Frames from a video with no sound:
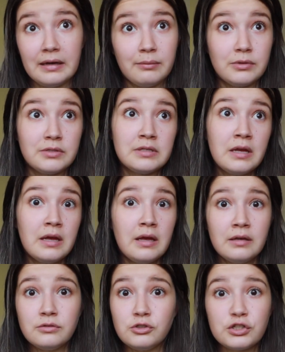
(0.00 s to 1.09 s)
I was
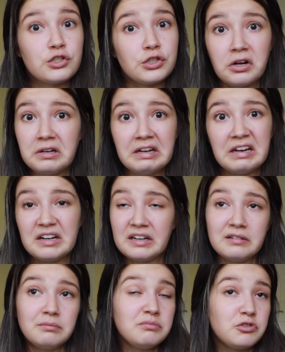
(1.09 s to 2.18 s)
just starting, and
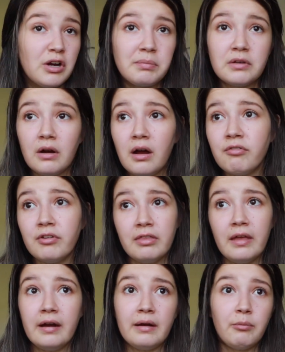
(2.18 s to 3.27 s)
I dropped it off, and
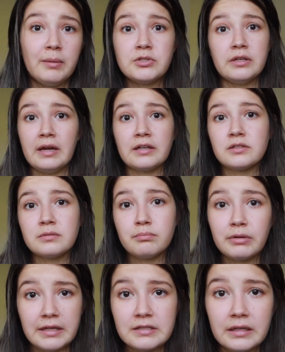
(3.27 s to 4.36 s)
then I went up to the next
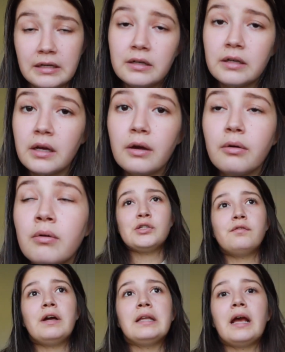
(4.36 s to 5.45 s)
place I needed to go. So
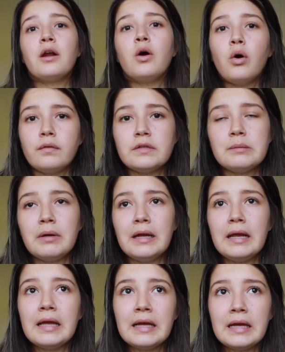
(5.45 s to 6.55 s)
finally I got a hold of
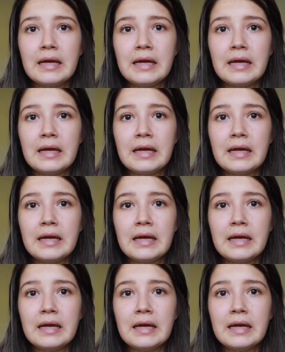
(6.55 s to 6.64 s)
somebody.